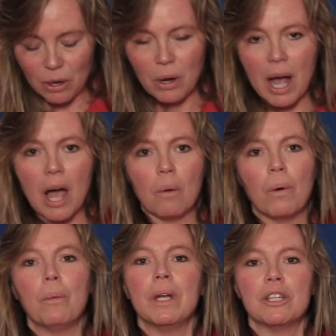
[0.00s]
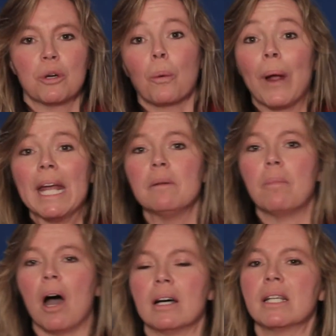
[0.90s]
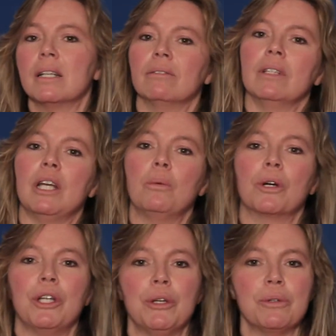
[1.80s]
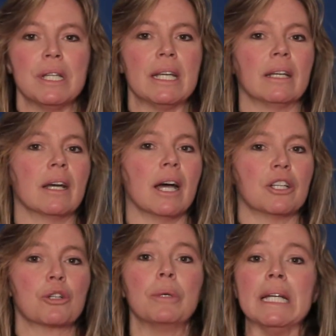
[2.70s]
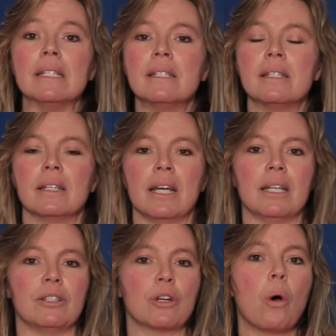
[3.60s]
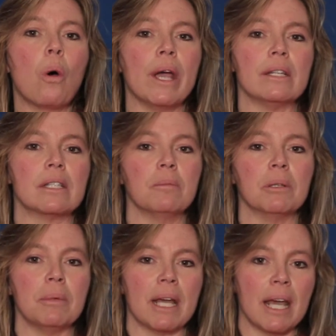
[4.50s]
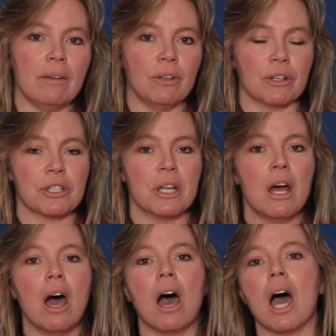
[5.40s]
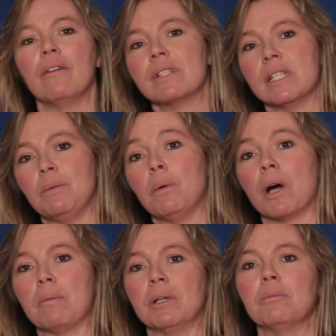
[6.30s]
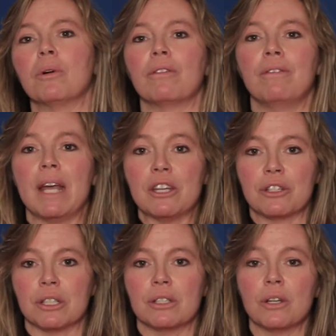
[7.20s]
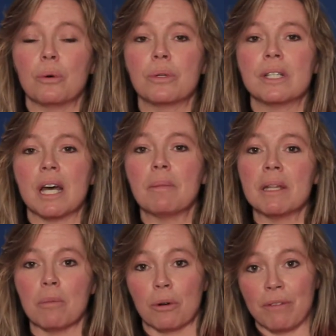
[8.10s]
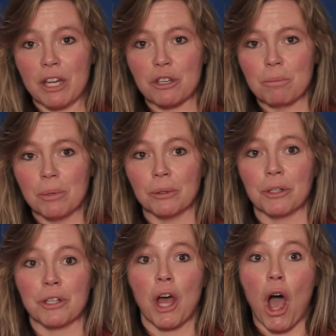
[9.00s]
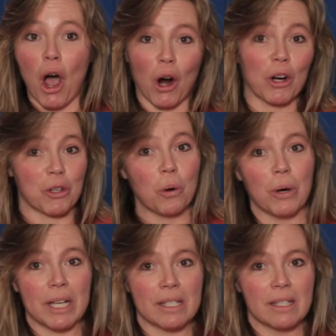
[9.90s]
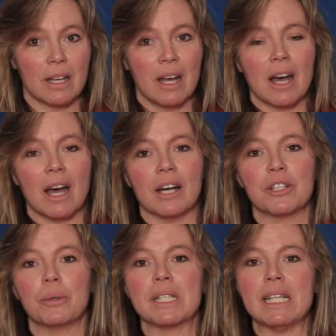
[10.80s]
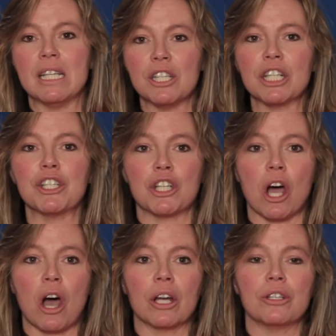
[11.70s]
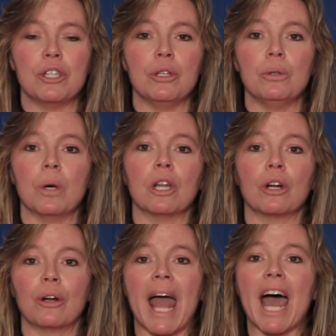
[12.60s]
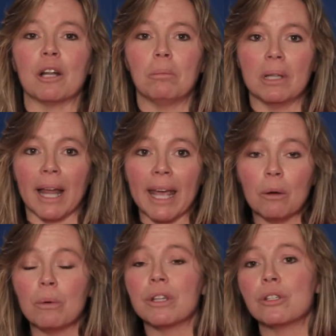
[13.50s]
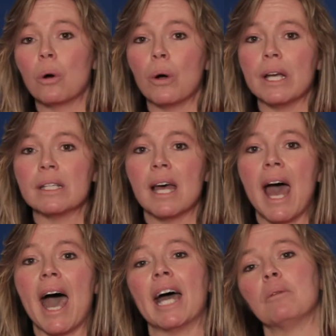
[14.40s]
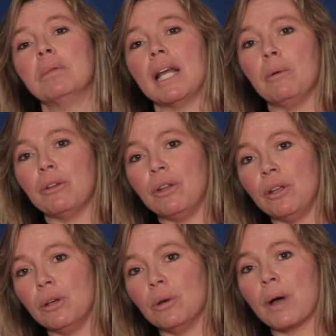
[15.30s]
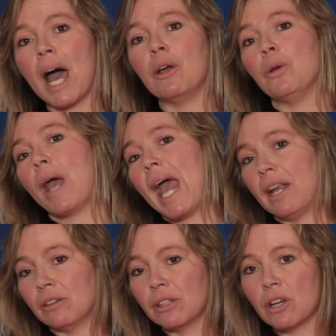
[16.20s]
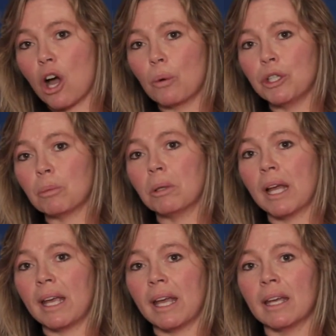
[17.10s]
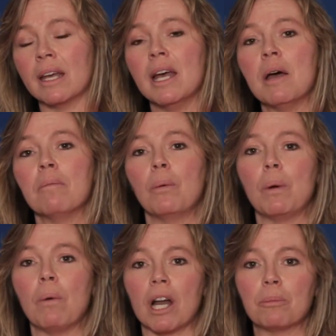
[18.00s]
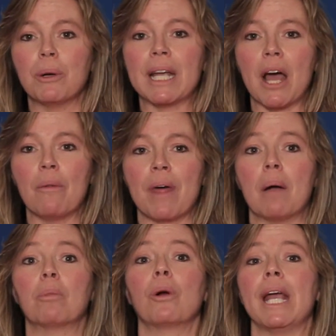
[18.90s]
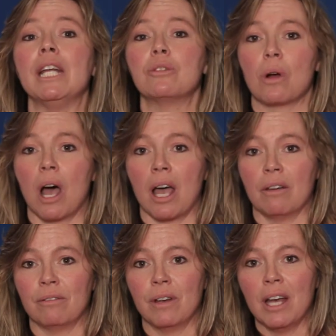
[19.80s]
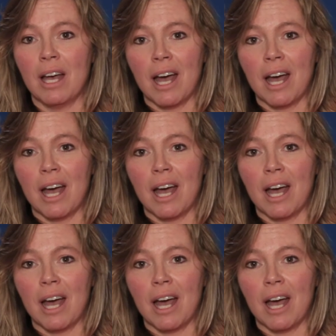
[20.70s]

When we train positively, we're using treats and toys to build behaviors. Obviously we want to build motivation, so some of the motivation builders are toys. So it's teaching a dog to learn how to play with the toys, how to play with you, how you handle the dog when you're playing. But we want to bring out that prey drive.